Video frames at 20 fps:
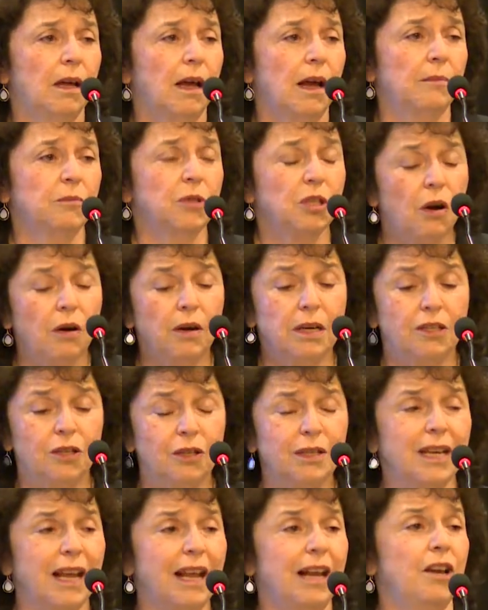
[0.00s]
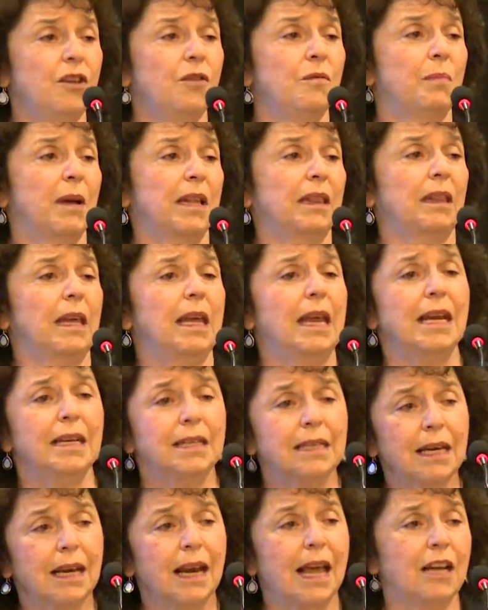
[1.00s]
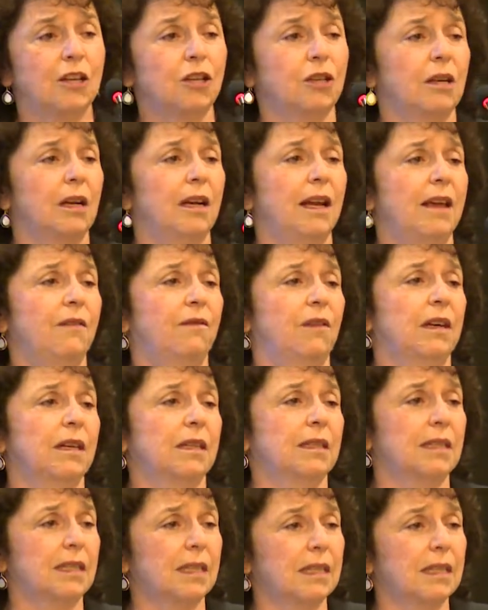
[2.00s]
I'm sorry to tell you, but the international evidence,